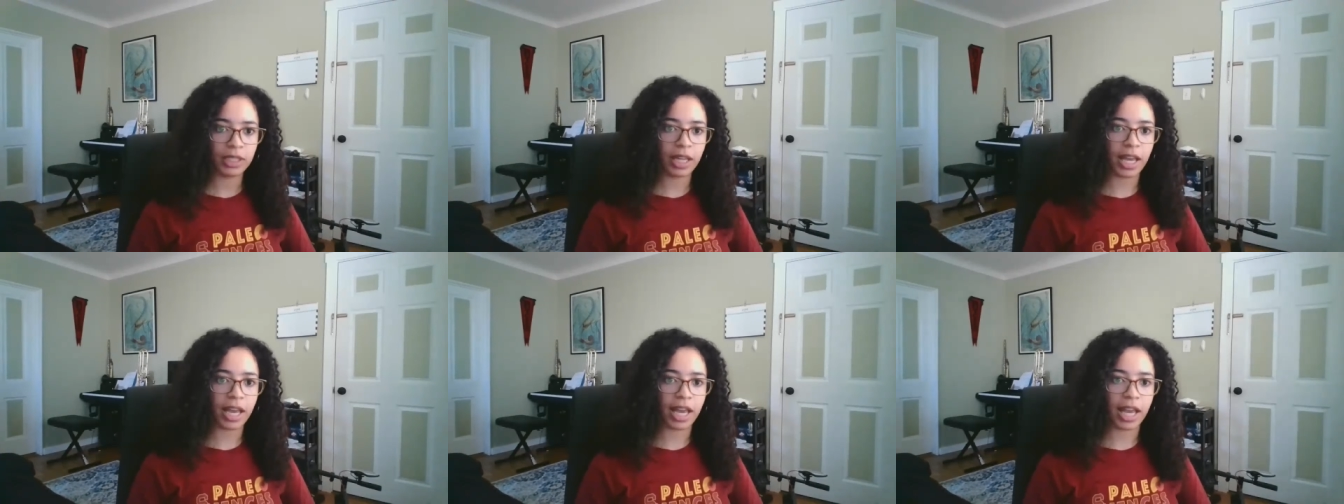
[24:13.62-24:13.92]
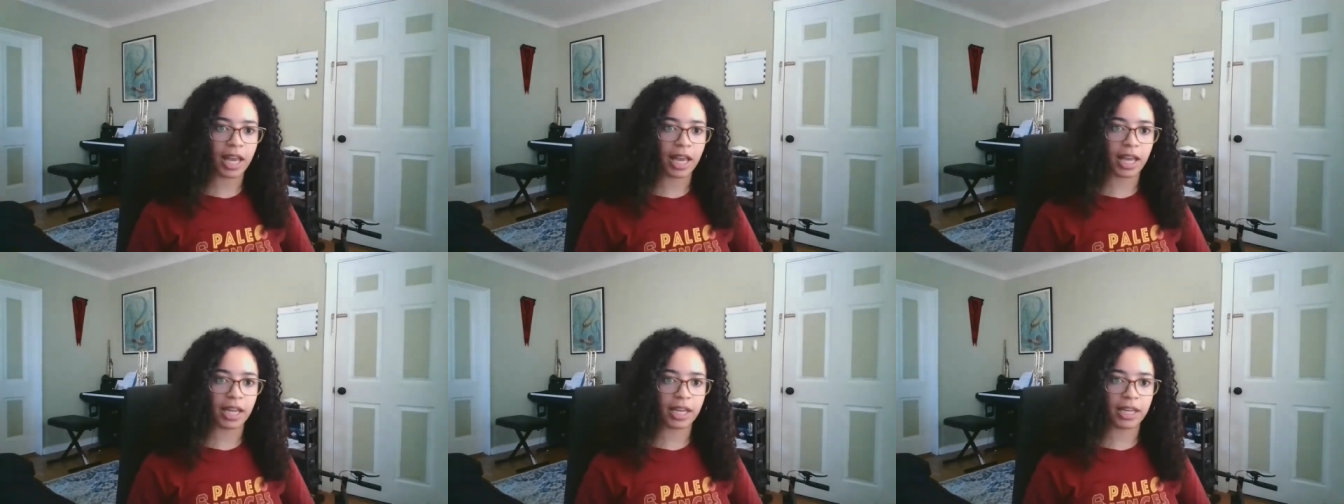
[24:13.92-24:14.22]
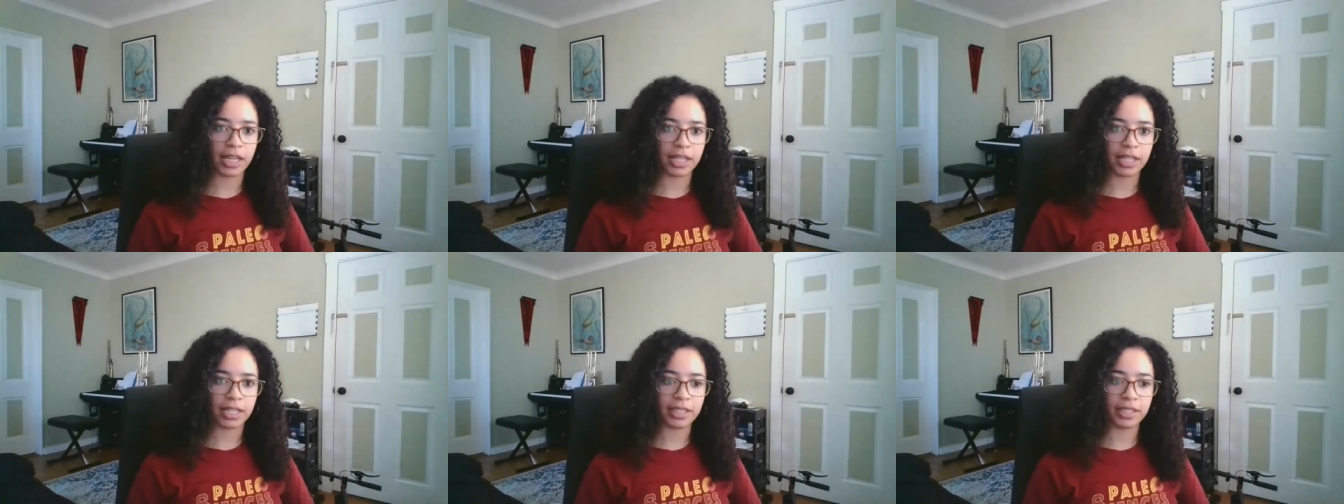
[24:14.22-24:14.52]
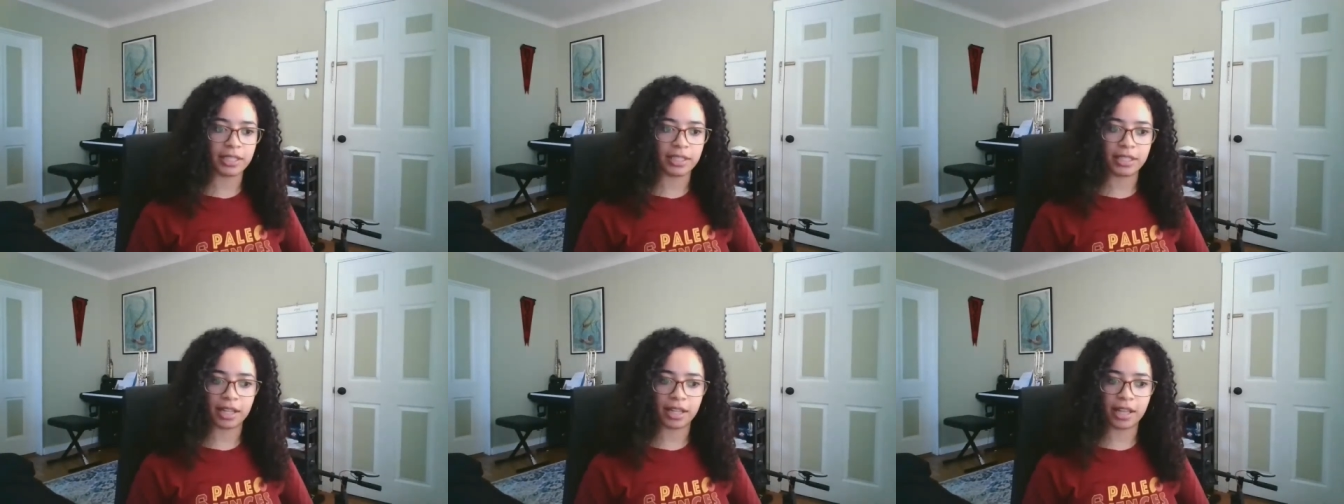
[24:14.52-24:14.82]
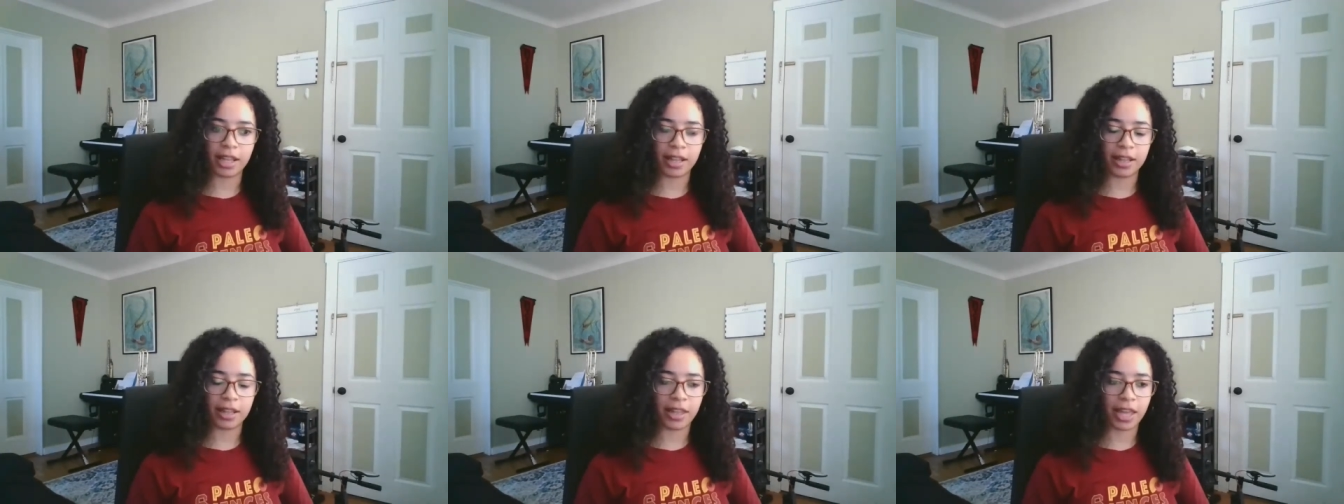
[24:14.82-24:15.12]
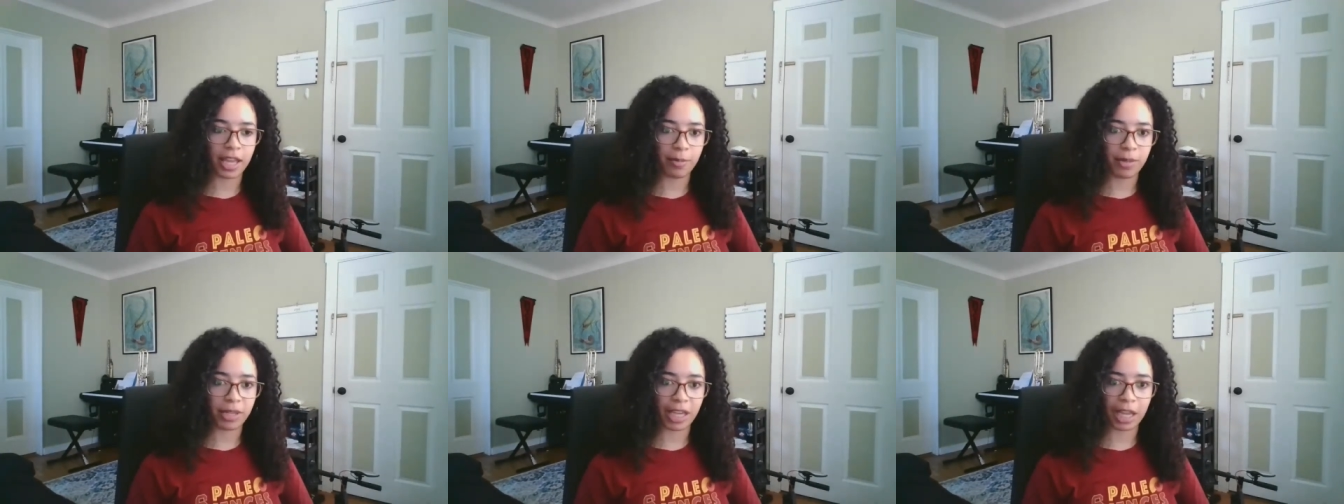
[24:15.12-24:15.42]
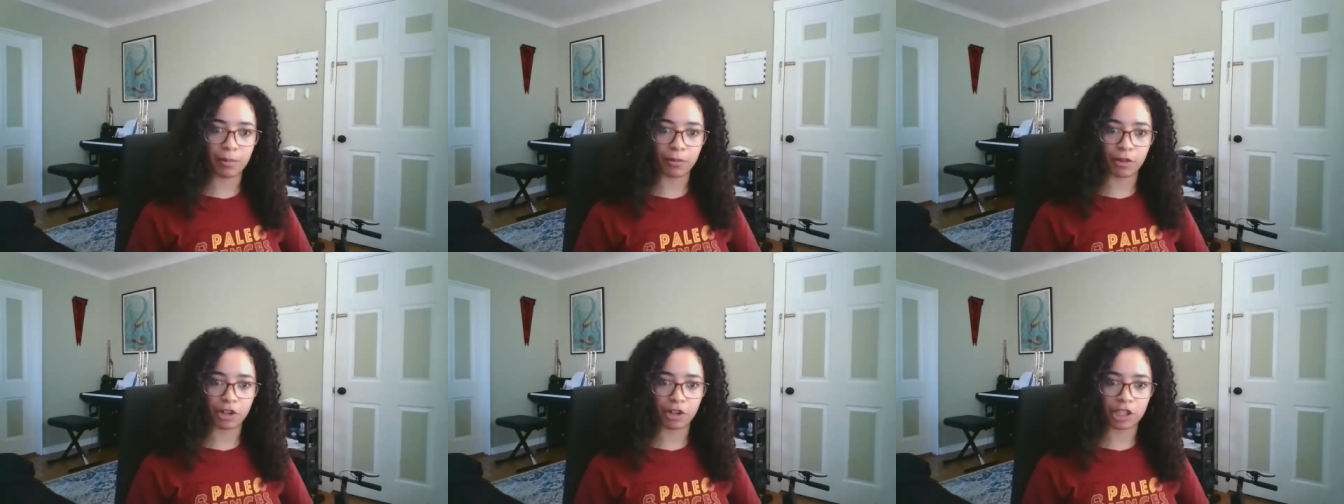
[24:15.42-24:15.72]
and they
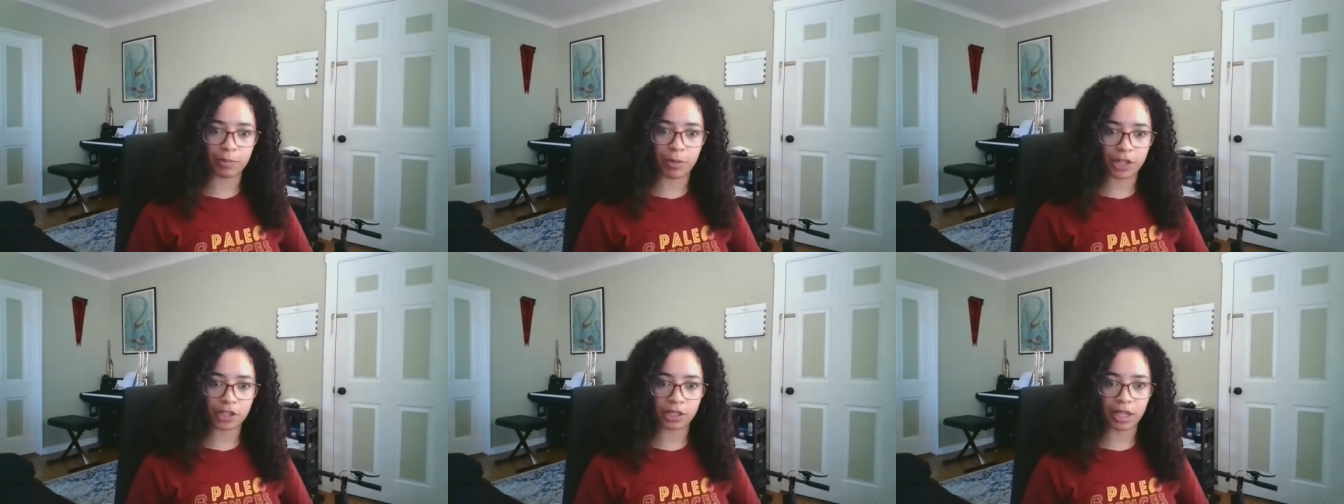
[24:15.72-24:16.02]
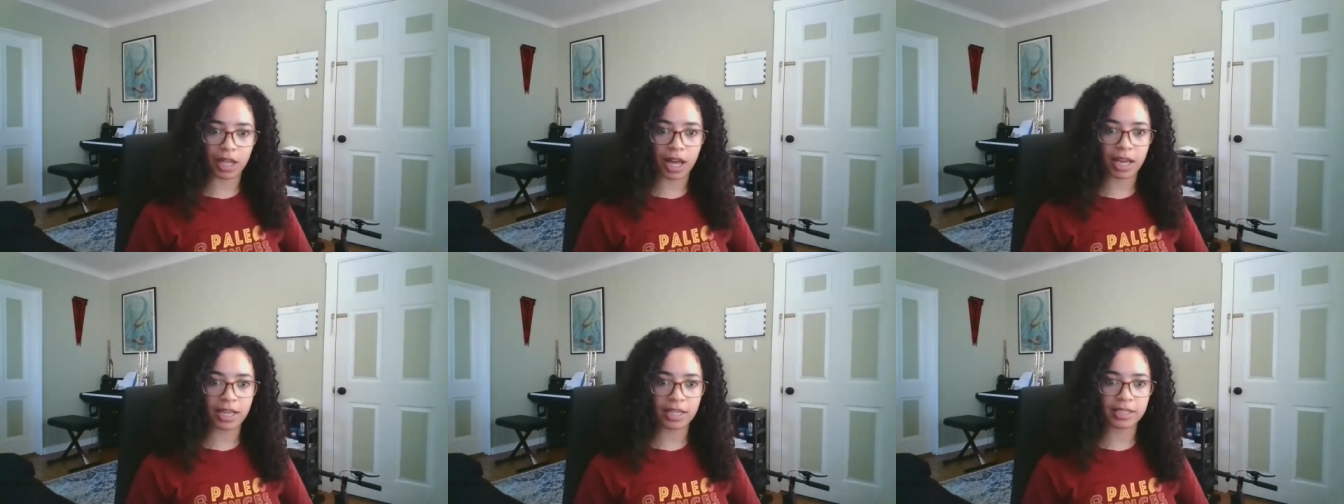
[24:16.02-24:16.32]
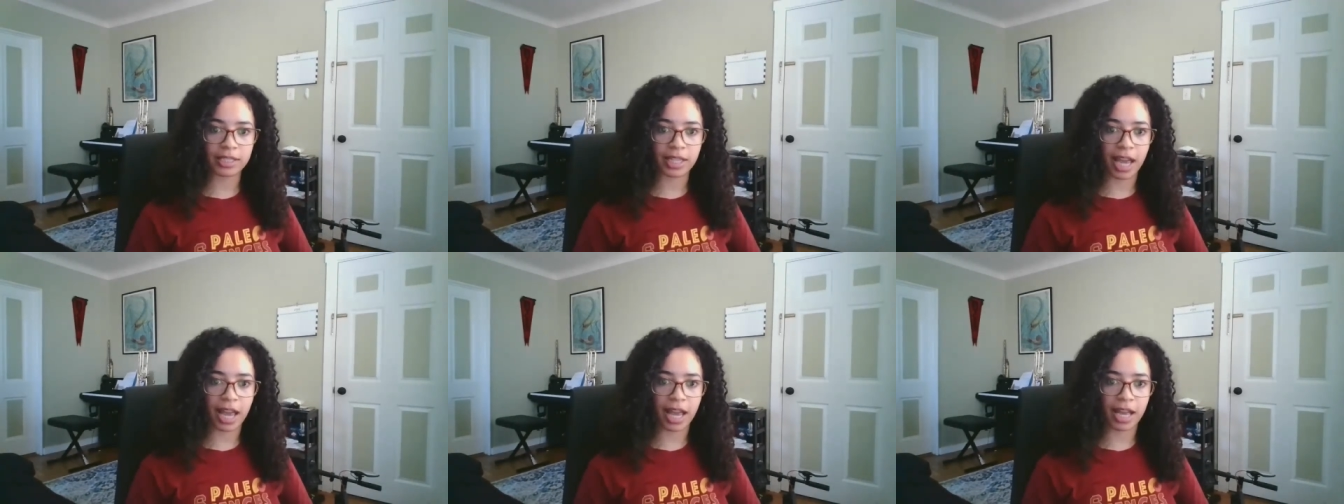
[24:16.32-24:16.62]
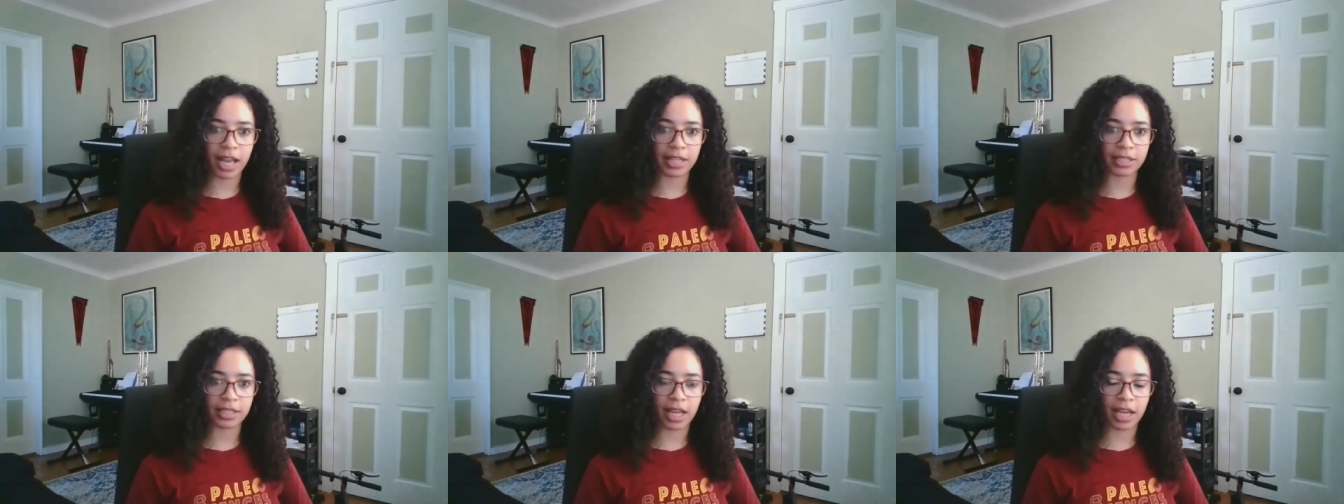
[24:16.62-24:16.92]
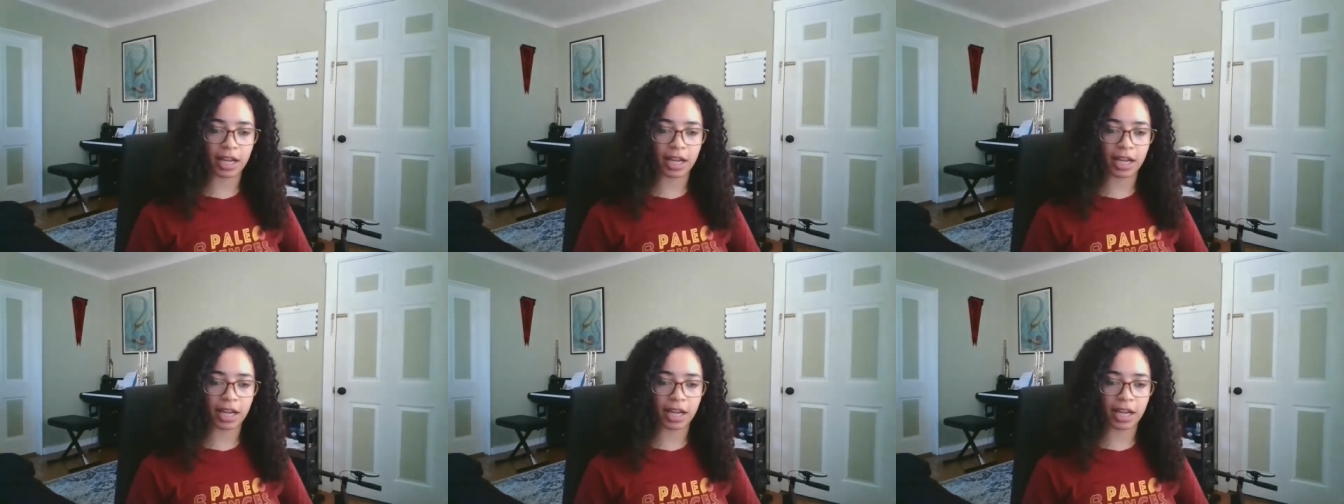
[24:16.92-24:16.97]
became more specialized as